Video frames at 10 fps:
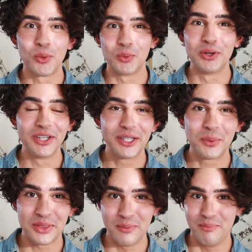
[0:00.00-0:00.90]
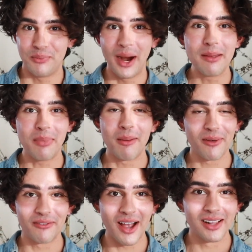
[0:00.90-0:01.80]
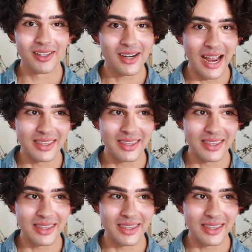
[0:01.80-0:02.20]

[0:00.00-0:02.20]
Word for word: wood with a bright pop of color,